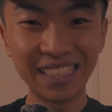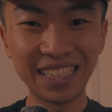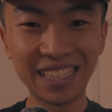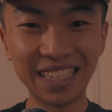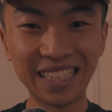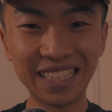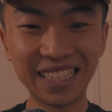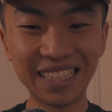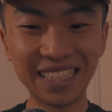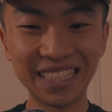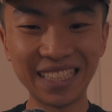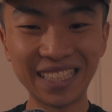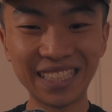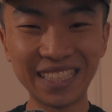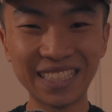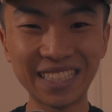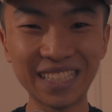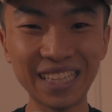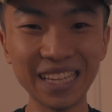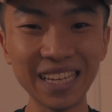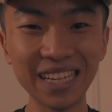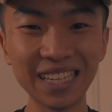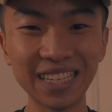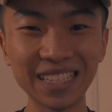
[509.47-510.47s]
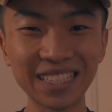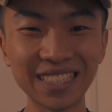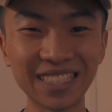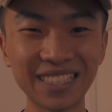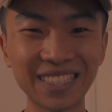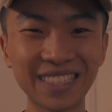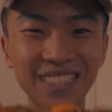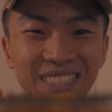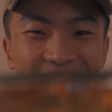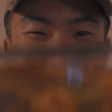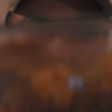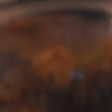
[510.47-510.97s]
is
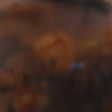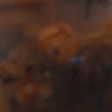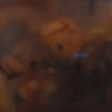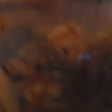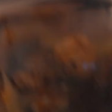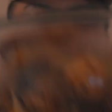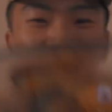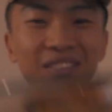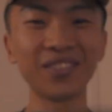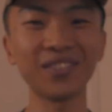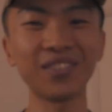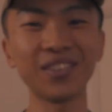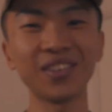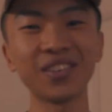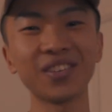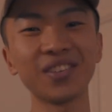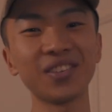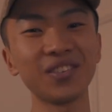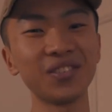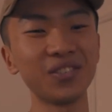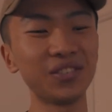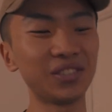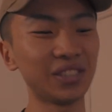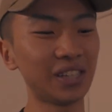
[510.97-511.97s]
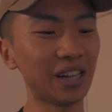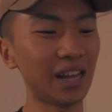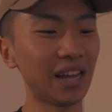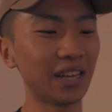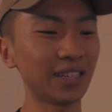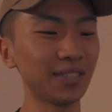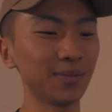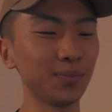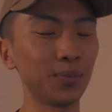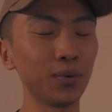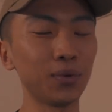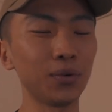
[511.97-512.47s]
this. I got out a huge
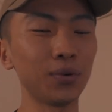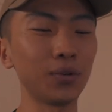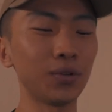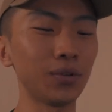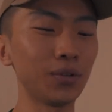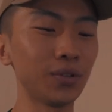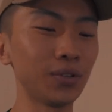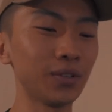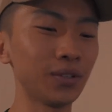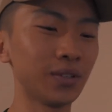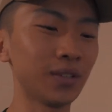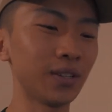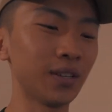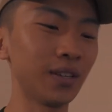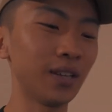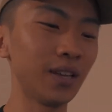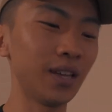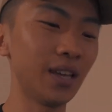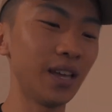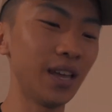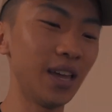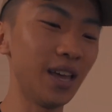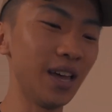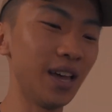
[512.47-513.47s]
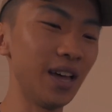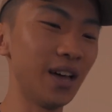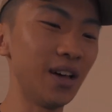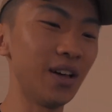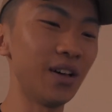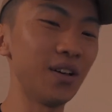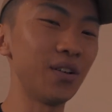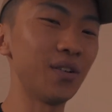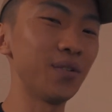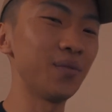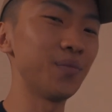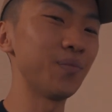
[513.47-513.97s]
glass bowl.
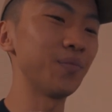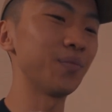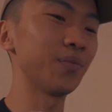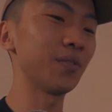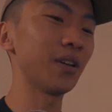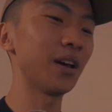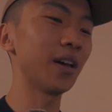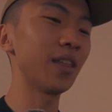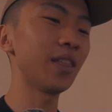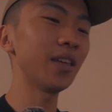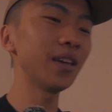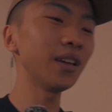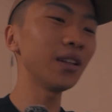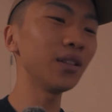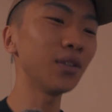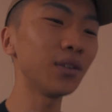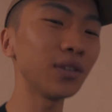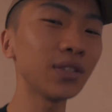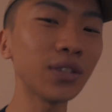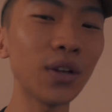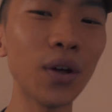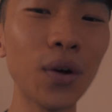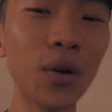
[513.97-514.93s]
I think it looks